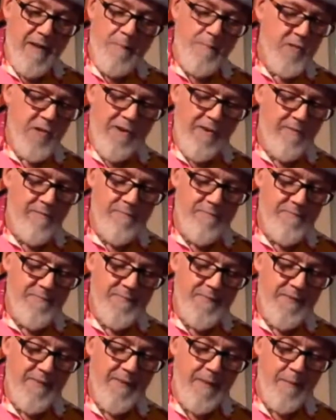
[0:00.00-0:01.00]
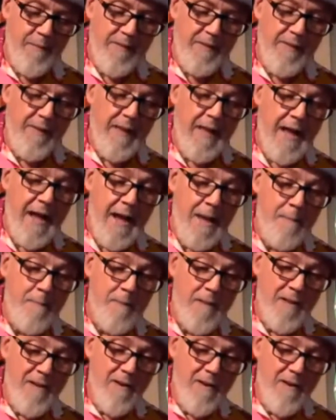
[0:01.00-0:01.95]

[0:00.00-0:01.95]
I'm sorry, lime